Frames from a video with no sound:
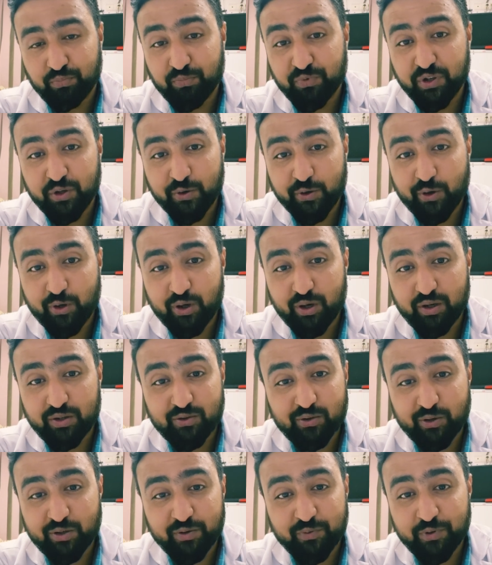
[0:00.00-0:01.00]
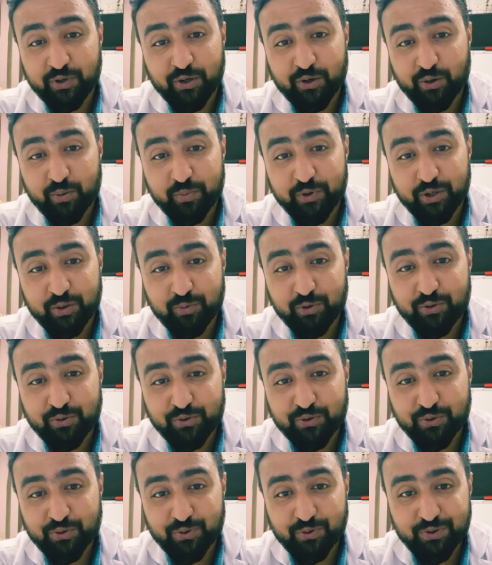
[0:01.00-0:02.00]
We will not be able to
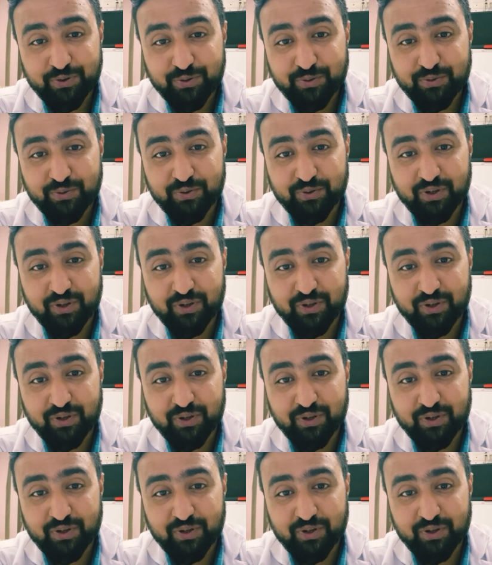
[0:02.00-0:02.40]
show you